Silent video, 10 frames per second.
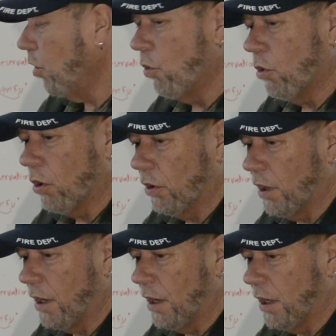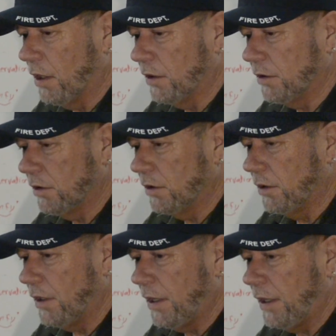or
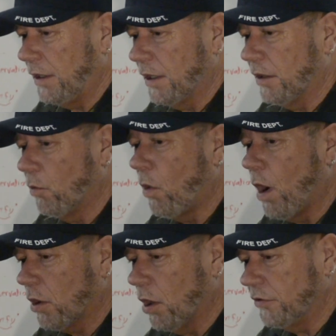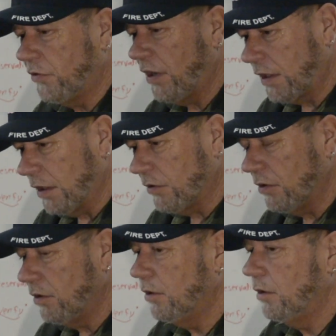a walk-on ticket,
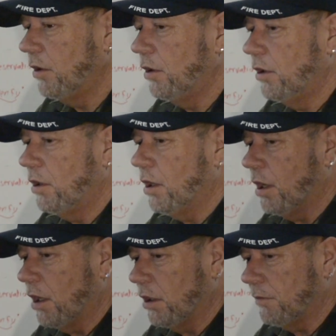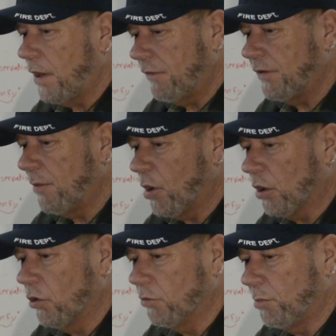have that
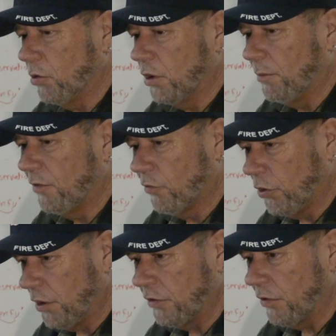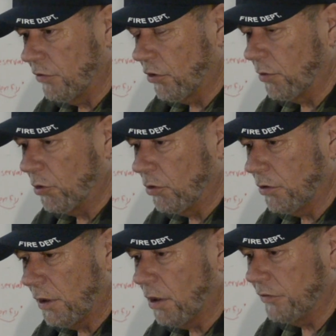barcode pulled up before you get to the terminal
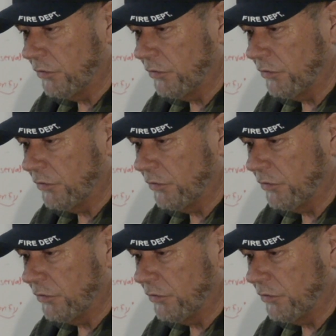and on a